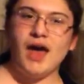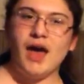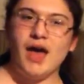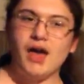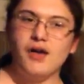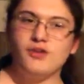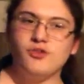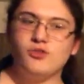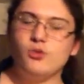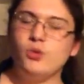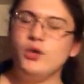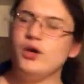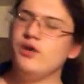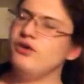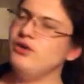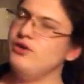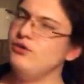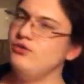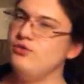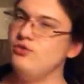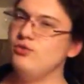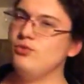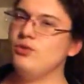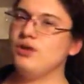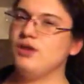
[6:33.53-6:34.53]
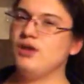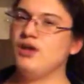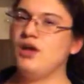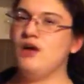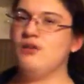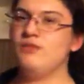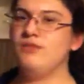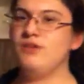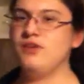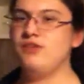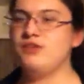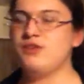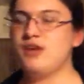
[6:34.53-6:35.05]
as quickly as you can
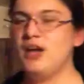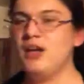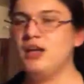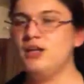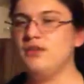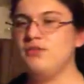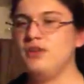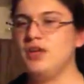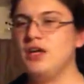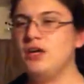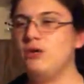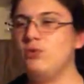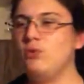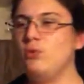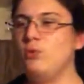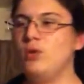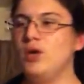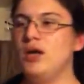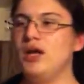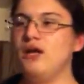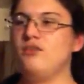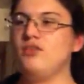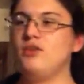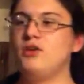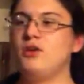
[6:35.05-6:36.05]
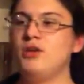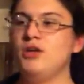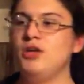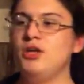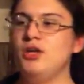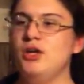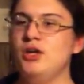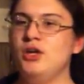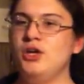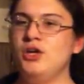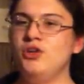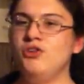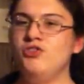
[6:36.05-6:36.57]
love. It's kind of like whatever
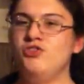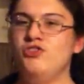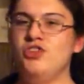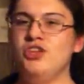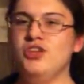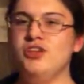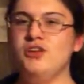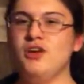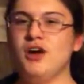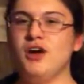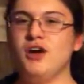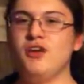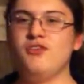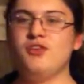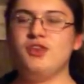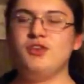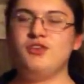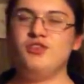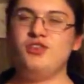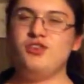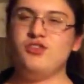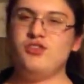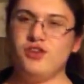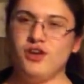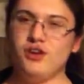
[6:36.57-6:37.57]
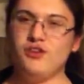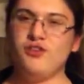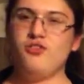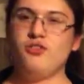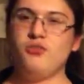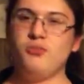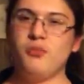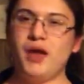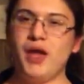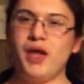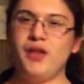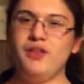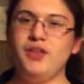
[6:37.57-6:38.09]
she does, if she starts
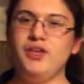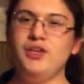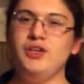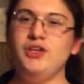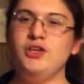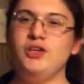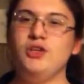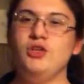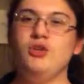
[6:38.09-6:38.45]
smiling,